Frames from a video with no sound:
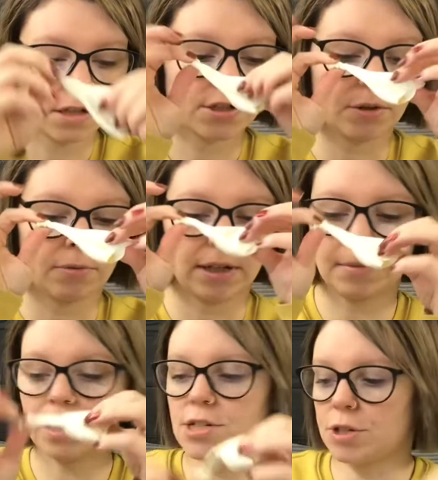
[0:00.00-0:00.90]
So what I'm
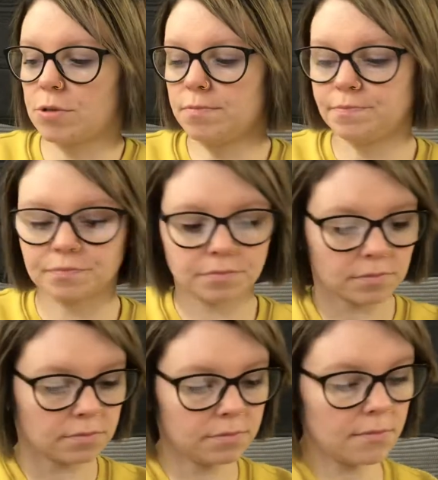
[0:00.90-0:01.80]
going to do
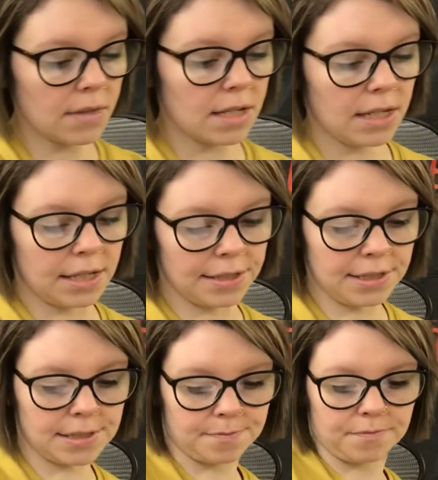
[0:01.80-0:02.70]

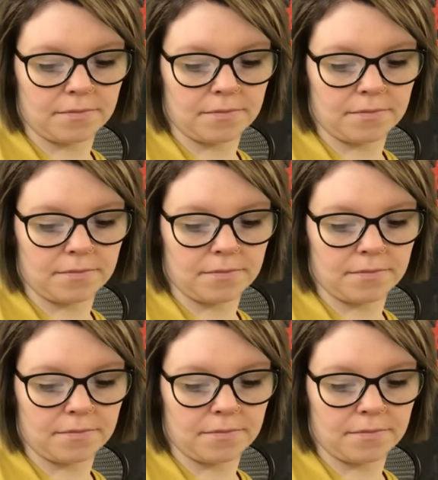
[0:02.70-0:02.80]
is